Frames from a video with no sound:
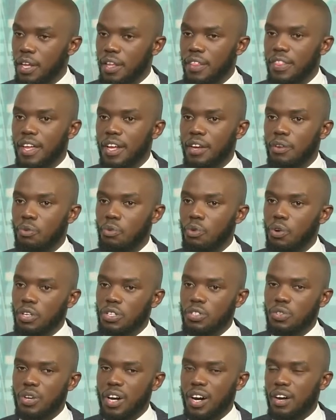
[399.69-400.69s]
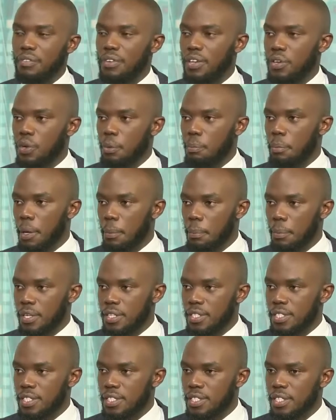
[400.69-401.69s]
than what you have in your
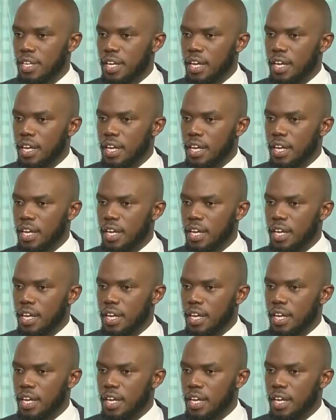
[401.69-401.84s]
papers.